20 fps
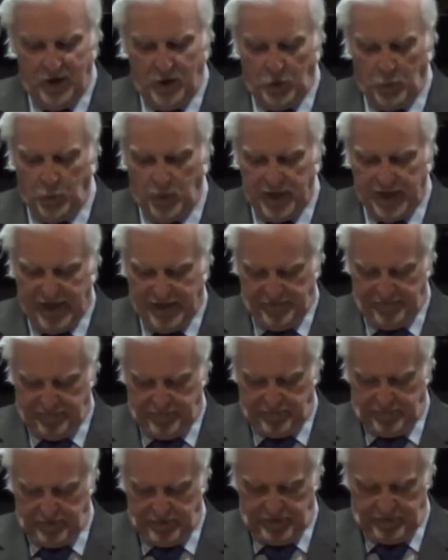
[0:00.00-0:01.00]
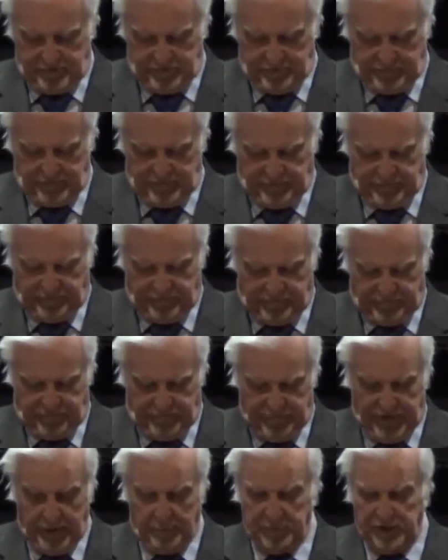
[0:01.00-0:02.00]
we have
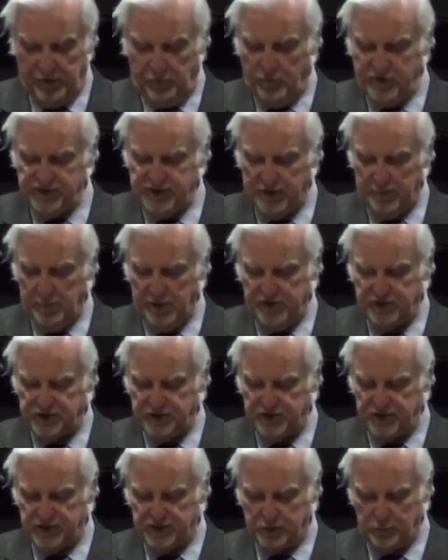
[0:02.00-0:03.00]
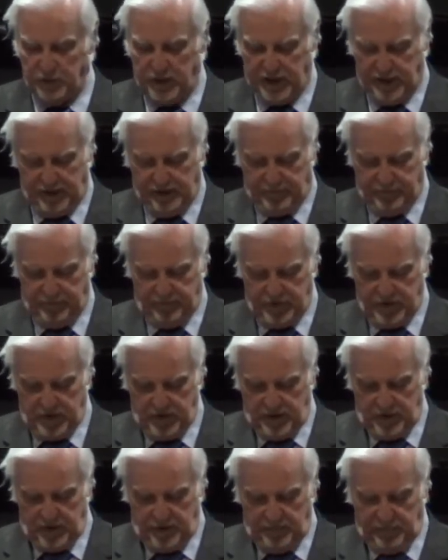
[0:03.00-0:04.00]
family resemblances, we have
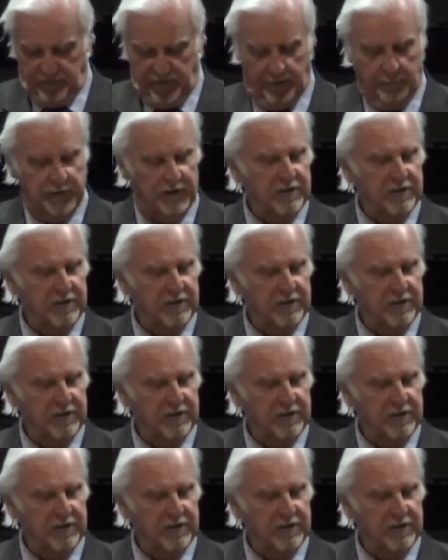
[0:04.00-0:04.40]
family